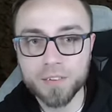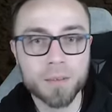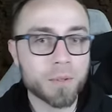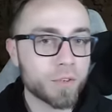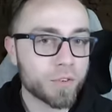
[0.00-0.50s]

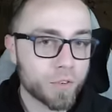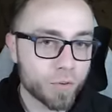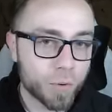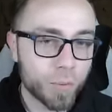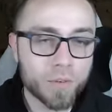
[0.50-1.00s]
similar to
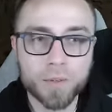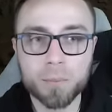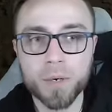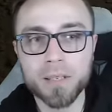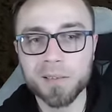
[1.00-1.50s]
Cruor's
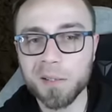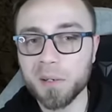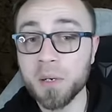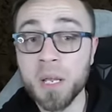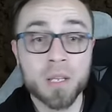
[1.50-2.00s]
Embrace here.